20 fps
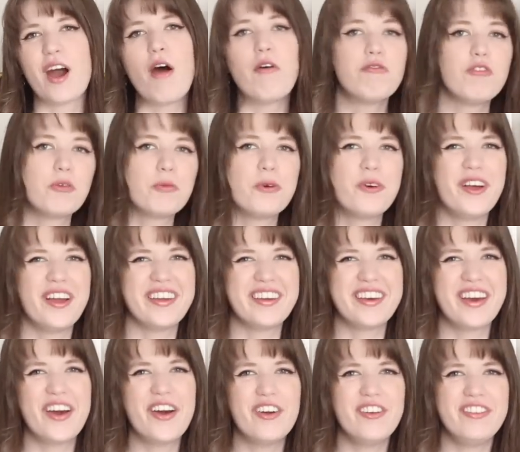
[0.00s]
comfortable and
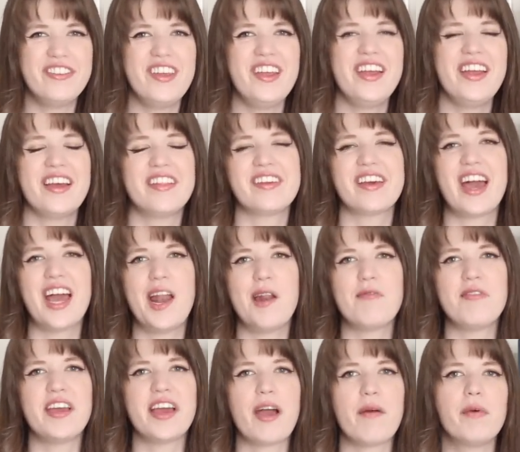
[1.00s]
cozy and the kind
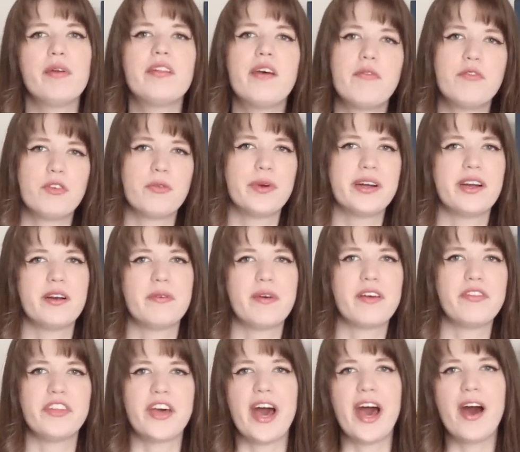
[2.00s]
of thing I would love to wear
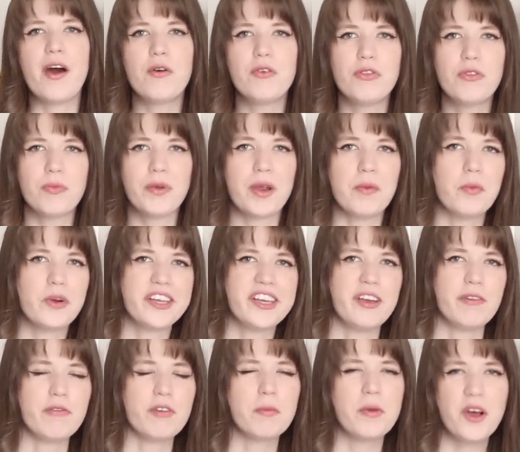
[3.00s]
around the house when I'm
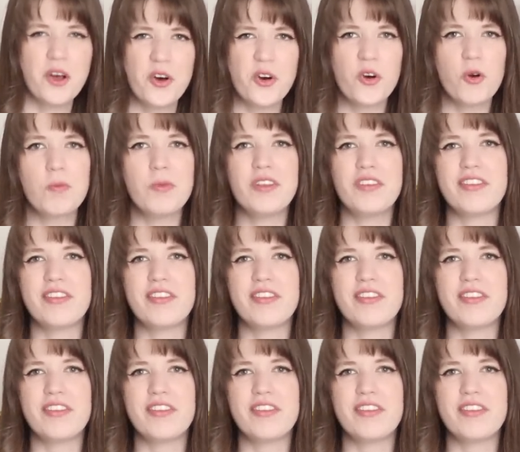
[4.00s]
working from home.